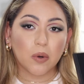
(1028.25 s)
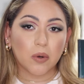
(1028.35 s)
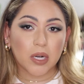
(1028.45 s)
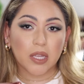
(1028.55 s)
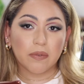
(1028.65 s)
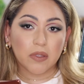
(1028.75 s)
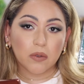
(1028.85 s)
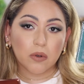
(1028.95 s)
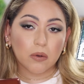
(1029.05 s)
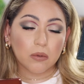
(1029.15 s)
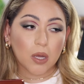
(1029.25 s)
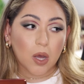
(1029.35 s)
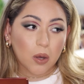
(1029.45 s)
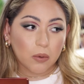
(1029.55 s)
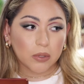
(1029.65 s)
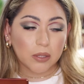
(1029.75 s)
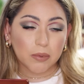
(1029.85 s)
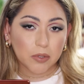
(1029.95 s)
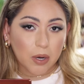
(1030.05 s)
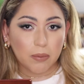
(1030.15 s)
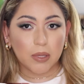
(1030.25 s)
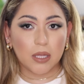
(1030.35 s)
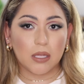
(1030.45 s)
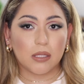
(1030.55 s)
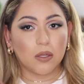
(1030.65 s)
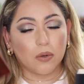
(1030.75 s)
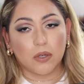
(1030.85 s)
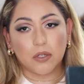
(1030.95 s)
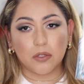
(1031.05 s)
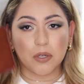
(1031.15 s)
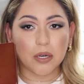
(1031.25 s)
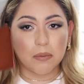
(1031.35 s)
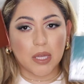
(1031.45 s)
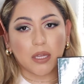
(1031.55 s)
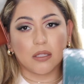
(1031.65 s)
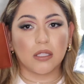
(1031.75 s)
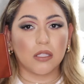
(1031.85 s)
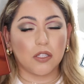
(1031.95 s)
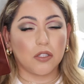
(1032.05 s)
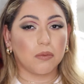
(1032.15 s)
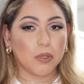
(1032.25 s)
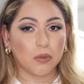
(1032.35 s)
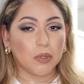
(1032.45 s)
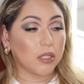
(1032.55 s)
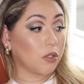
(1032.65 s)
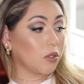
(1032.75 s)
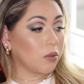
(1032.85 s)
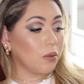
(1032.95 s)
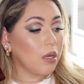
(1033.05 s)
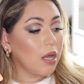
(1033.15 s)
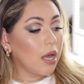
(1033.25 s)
Or if you don't own the Metropolis, or you're trying to make a decision between the two,